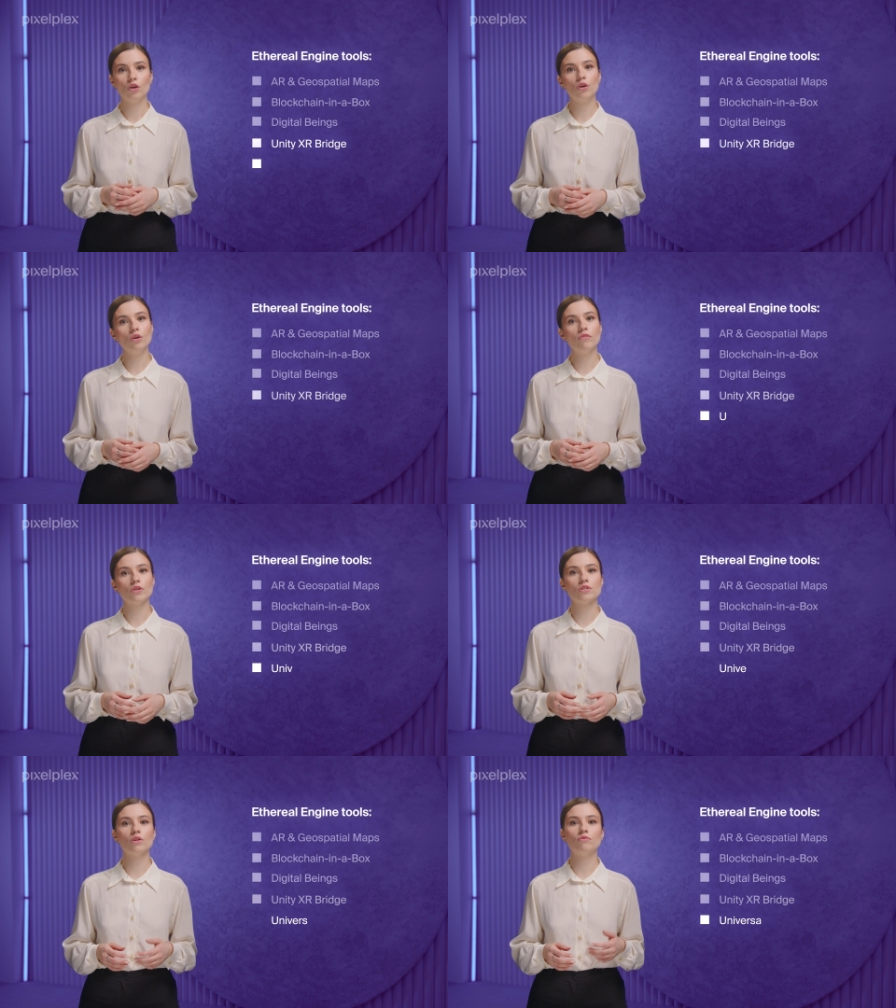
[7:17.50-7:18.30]

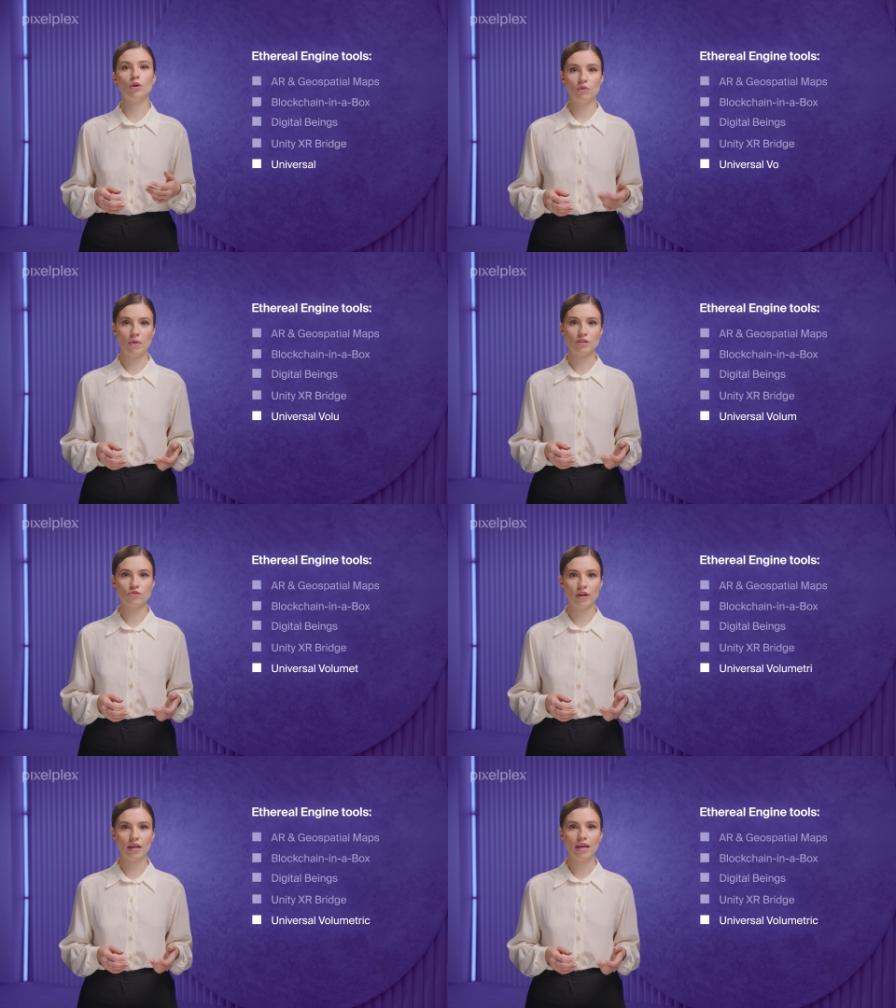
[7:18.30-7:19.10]
Universal
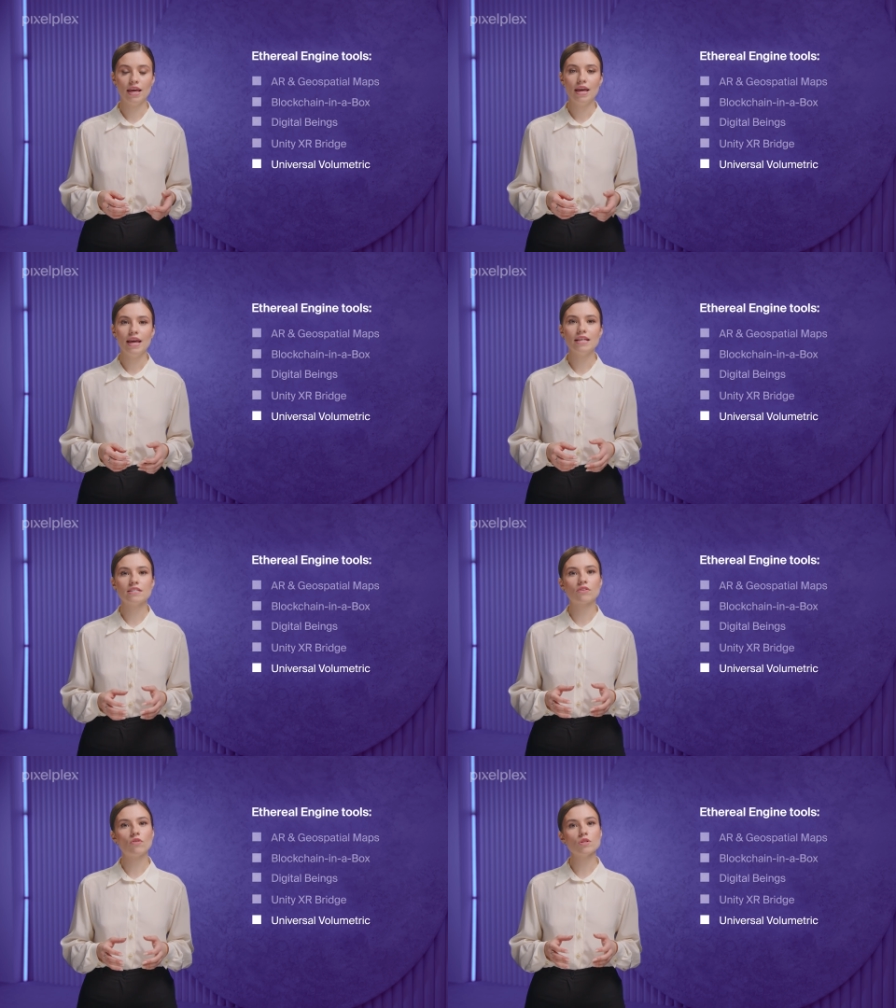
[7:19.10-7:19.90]
Volumetric.
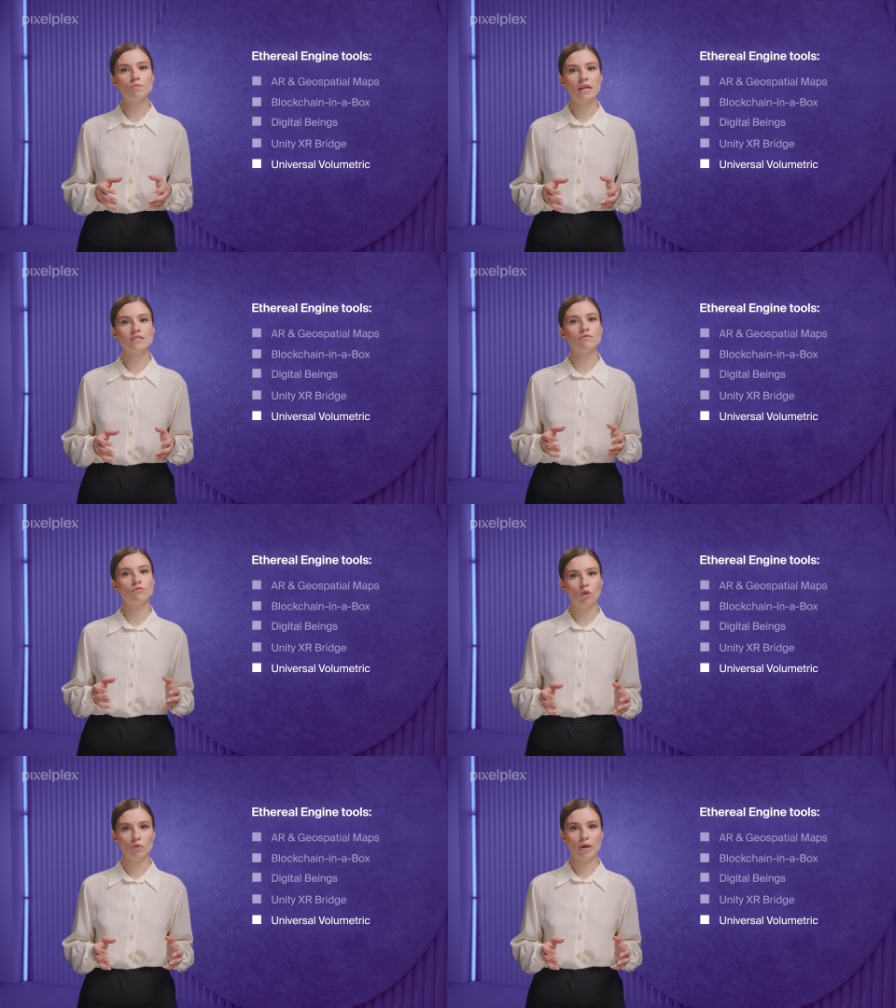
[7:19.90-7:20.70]
It's a cross-platform
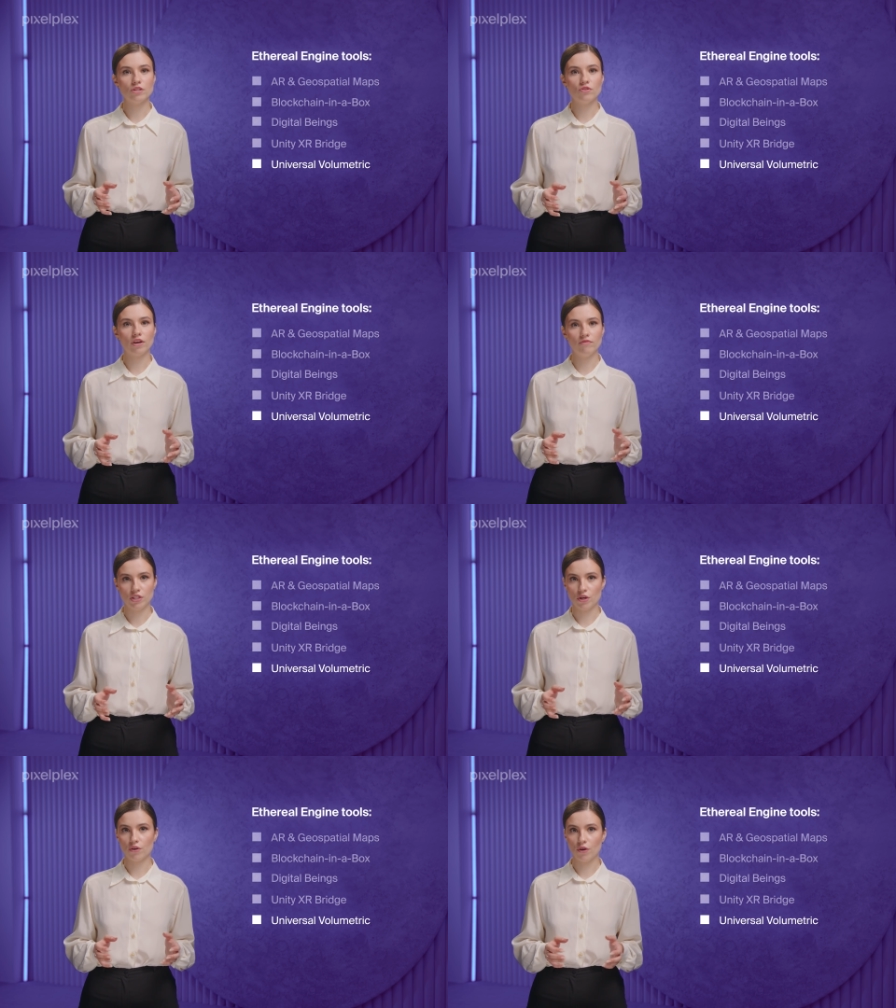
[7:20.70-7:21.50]
volumetric
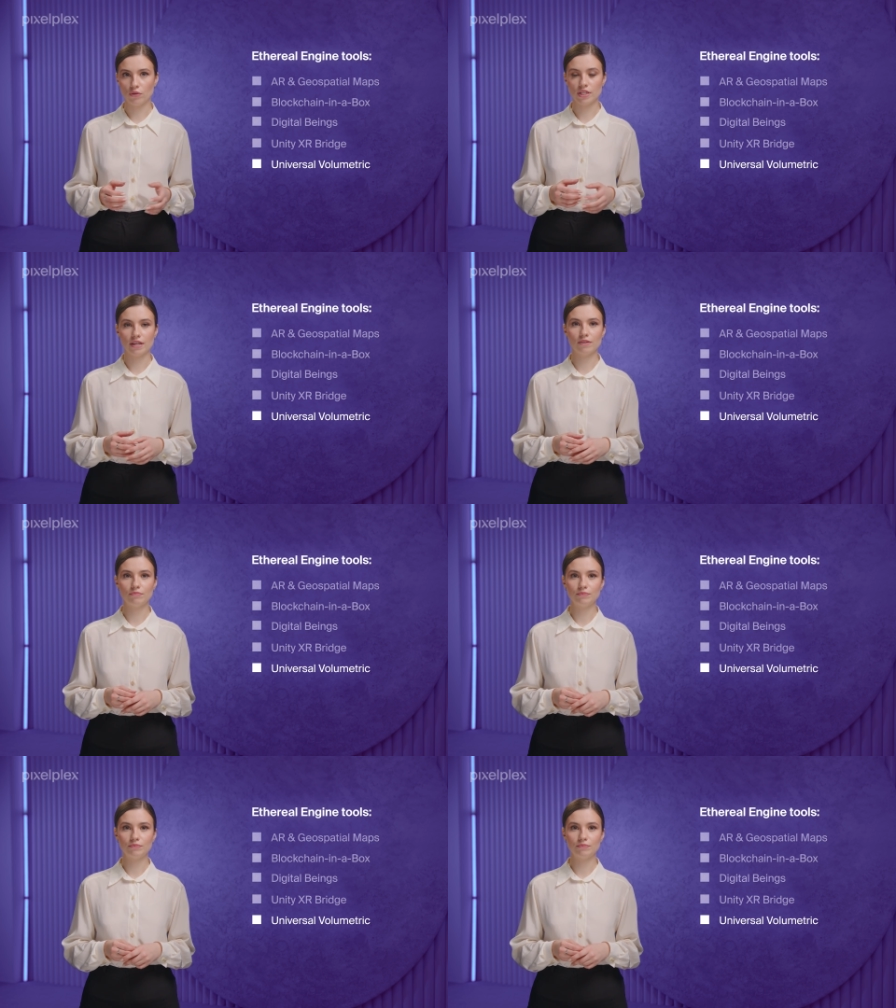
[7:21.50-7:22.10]
video codec.